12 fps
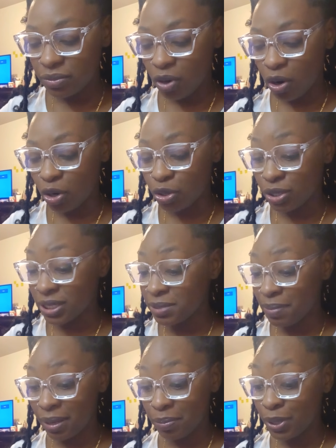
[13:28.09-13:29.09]
Or this
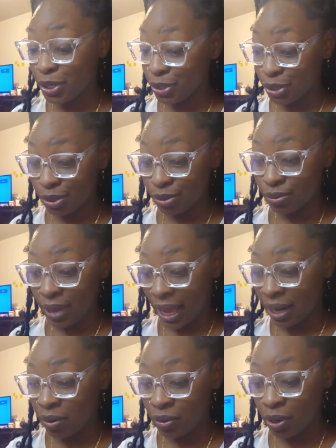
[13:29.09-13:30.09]
might be you.
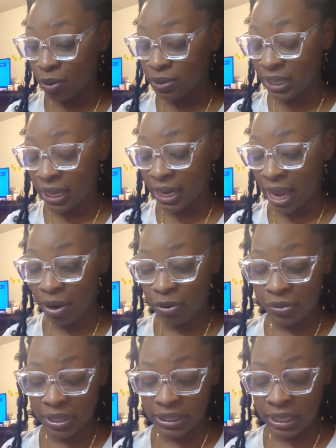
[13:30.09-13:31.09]
I don't know. Take it how it
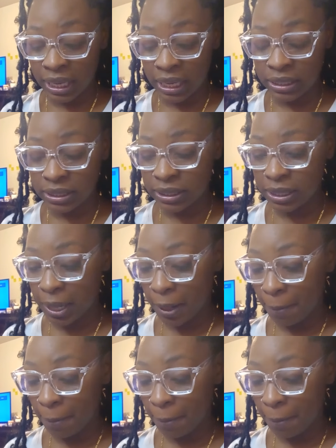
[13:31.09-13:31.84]
resonates.